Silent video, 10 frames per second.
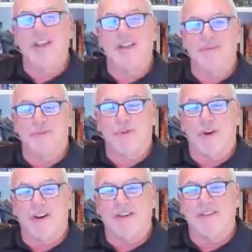helium
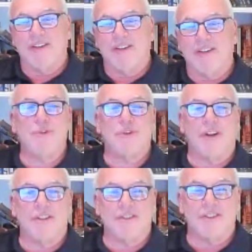four, uh, two
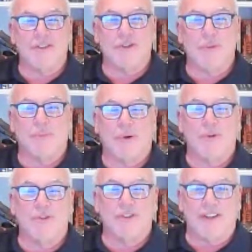neutrons and two
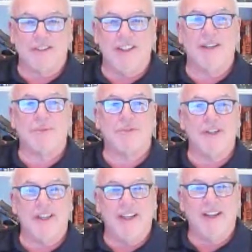protons. Helium
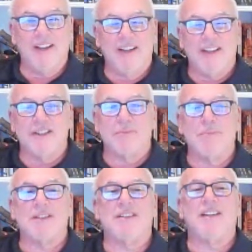three is
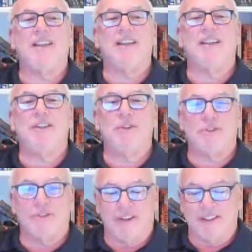missing a
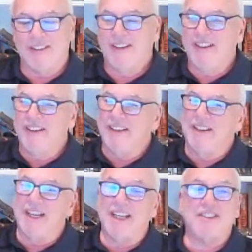neutron, uh,
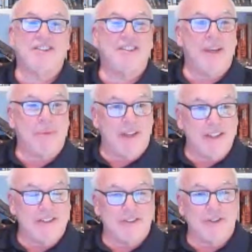and it's a stable
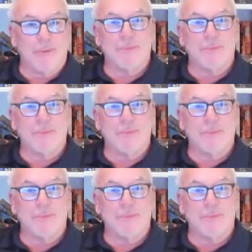isotope.